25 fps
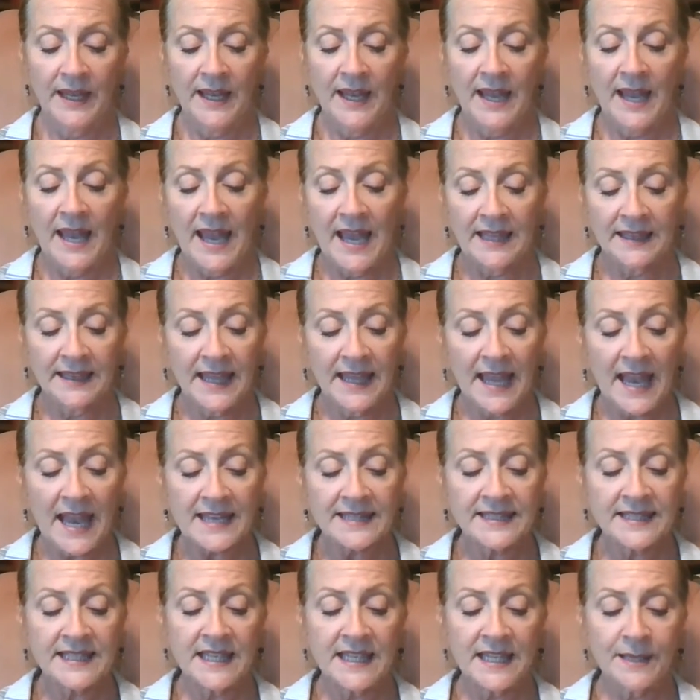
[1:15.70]
At
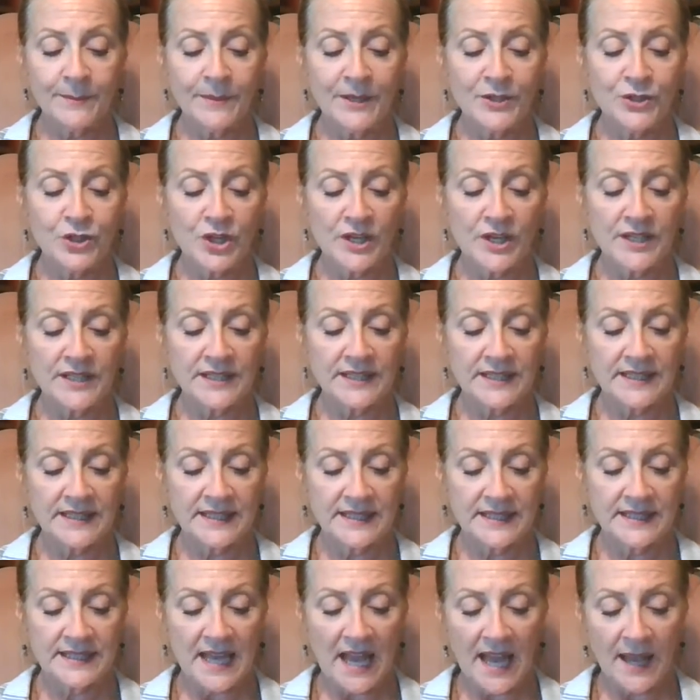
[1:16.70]
last, the image
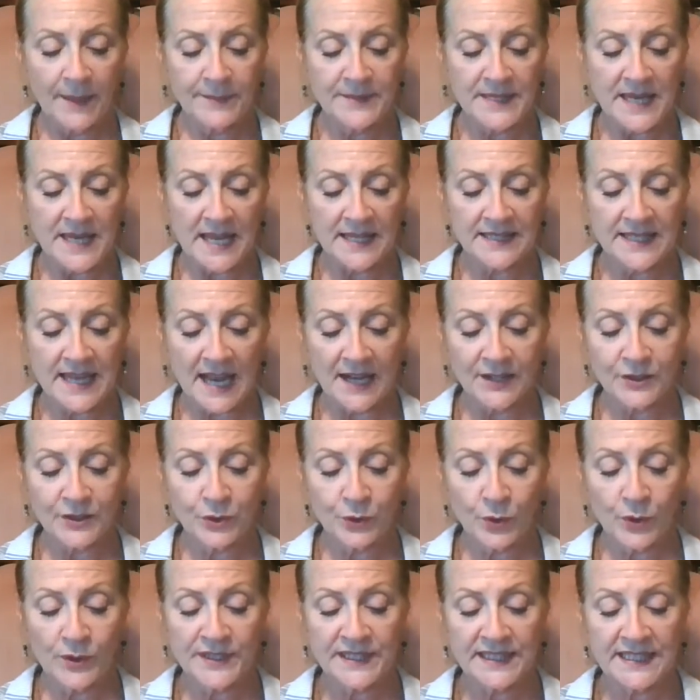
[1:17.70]
stopped on Dr.
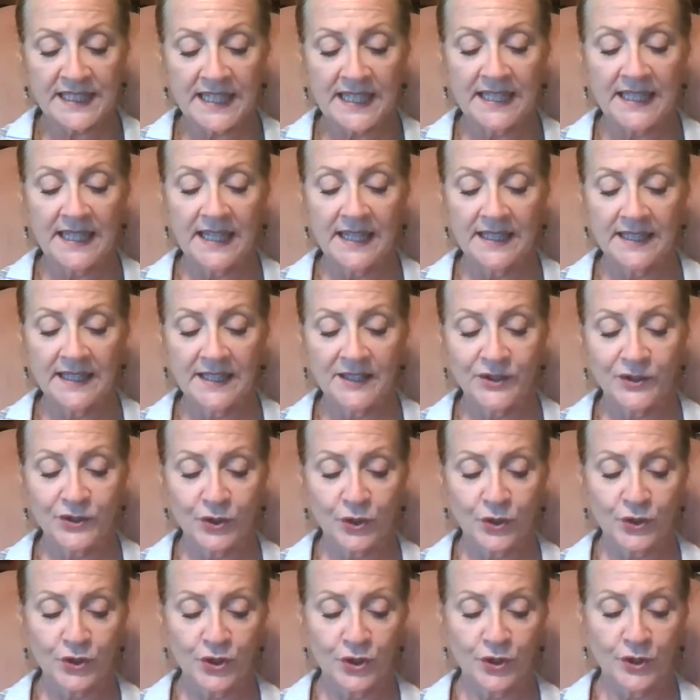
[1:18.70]
Orsini in his
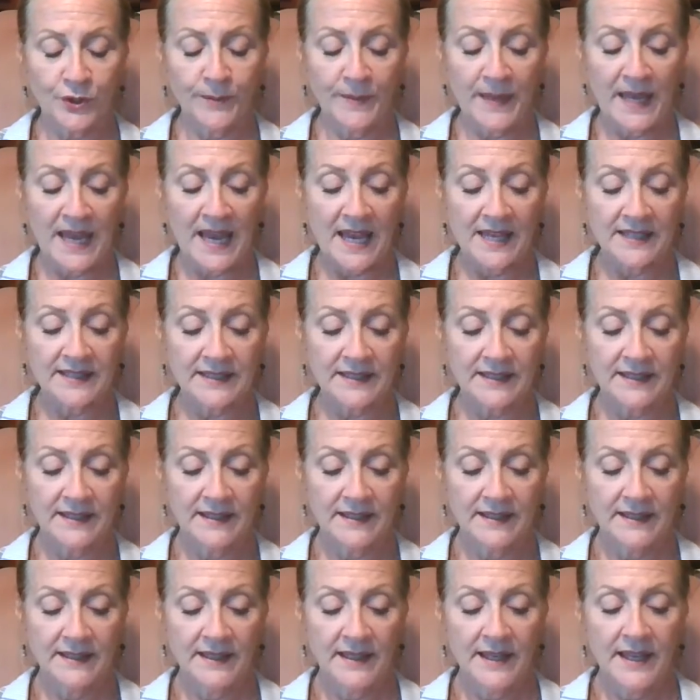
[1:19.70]
surgical mask.
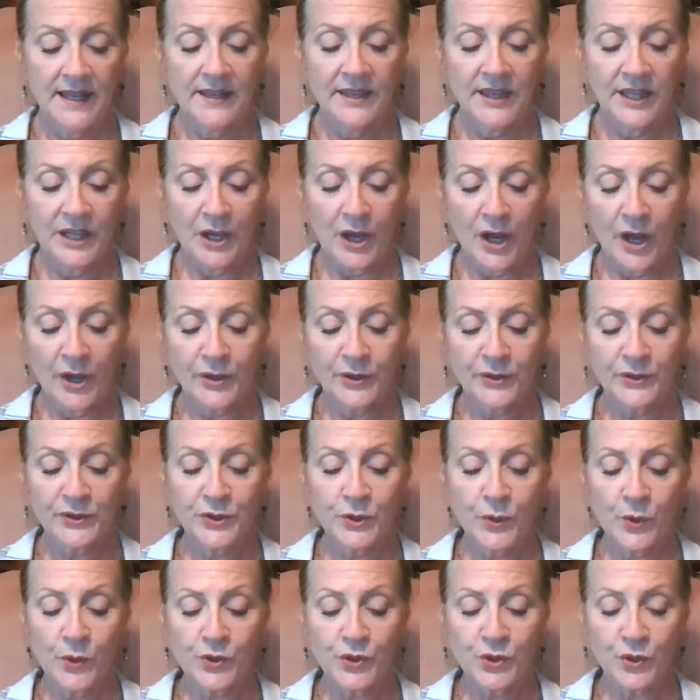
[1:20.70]
The other
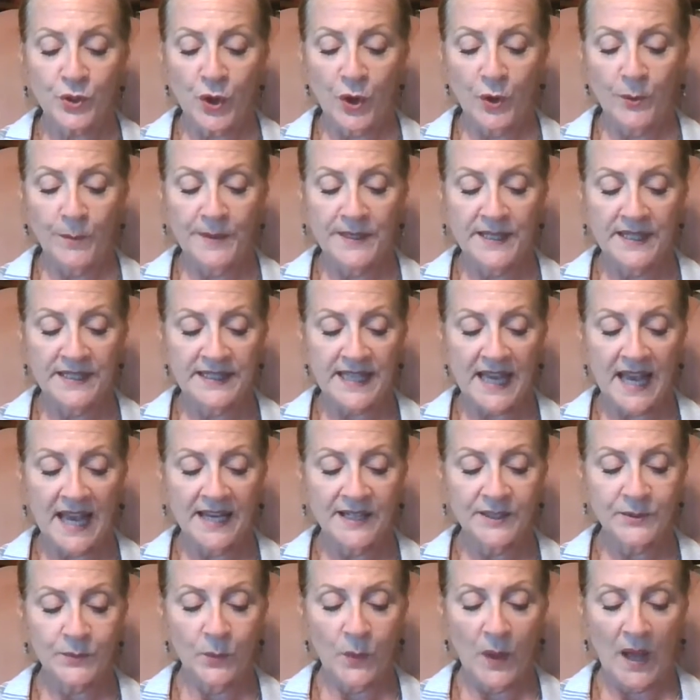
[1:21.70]
soldier opened his
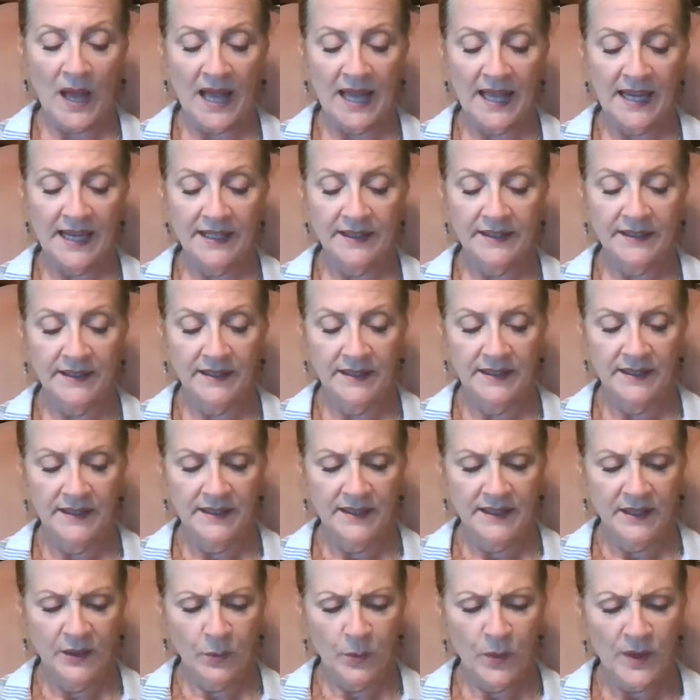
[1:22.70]
eyes wide.
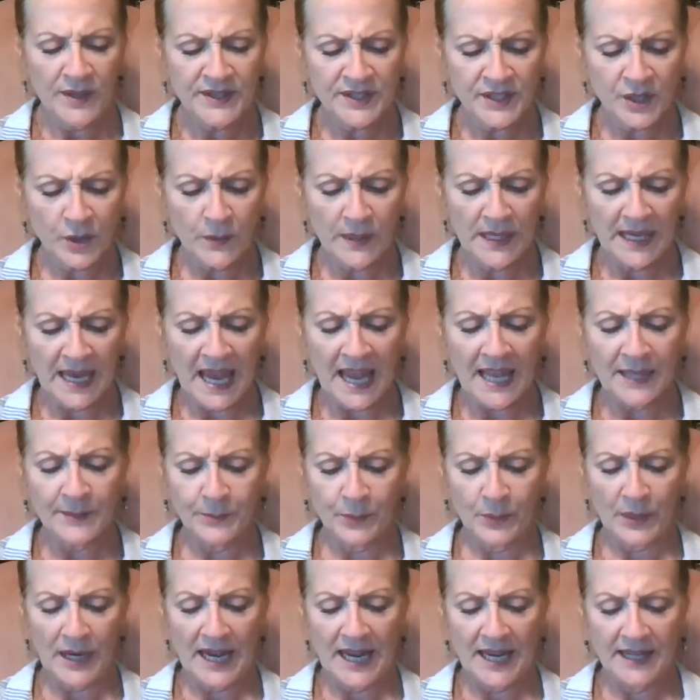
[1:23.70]
What's going on,
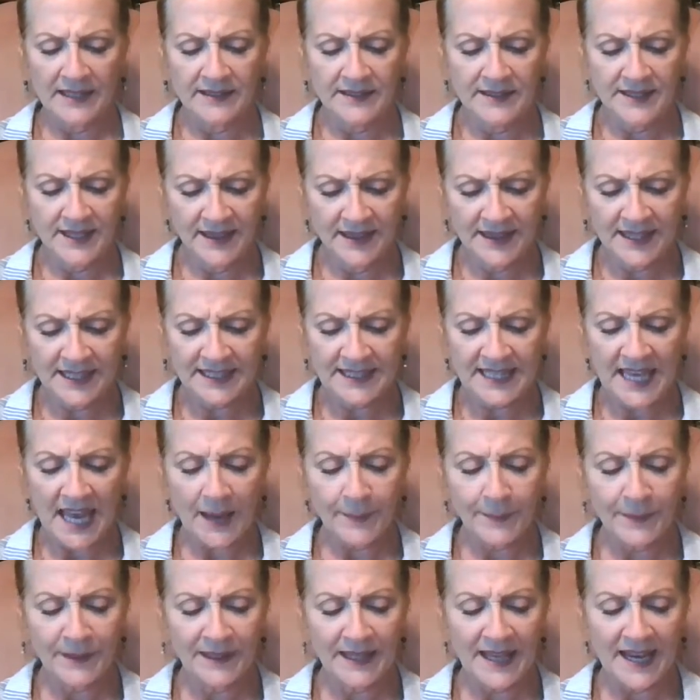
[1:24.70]
Brad? Didn't this
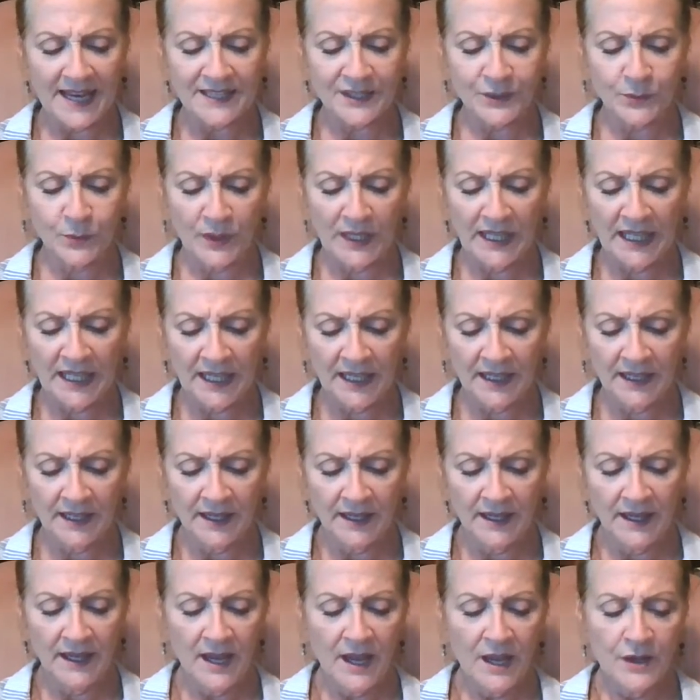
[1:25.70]
happen last week?
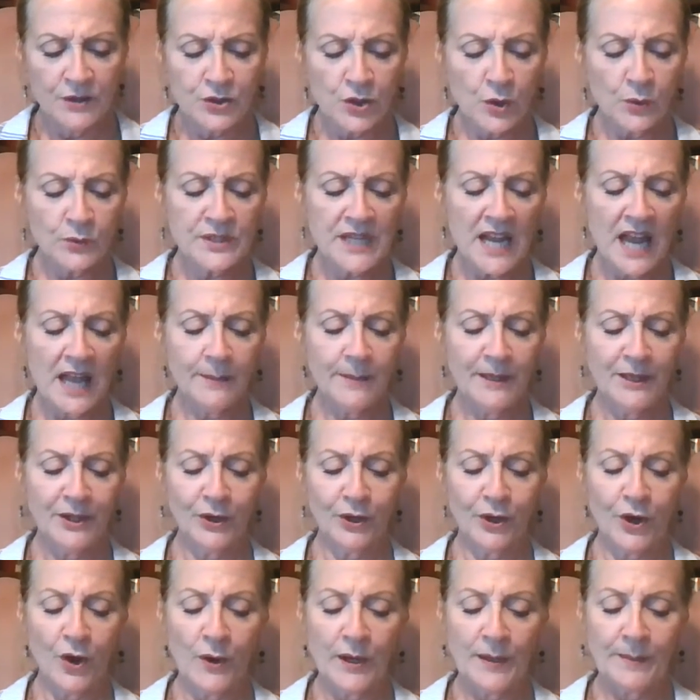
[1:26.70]
Don't tell me they're
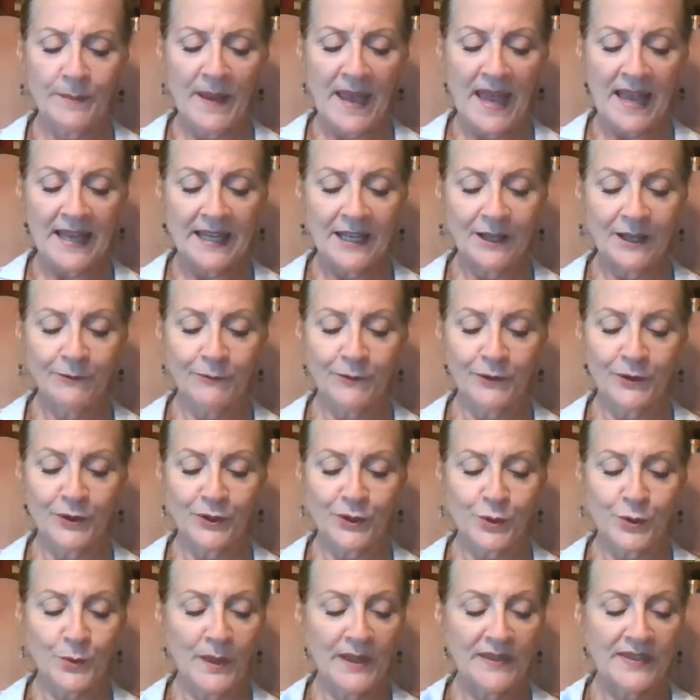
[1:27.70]
going back in for the
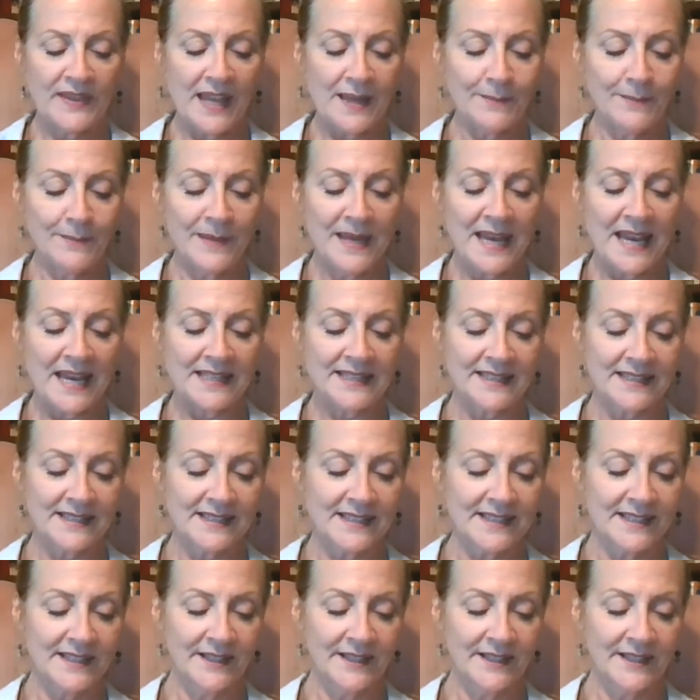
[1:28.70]
twin they missed.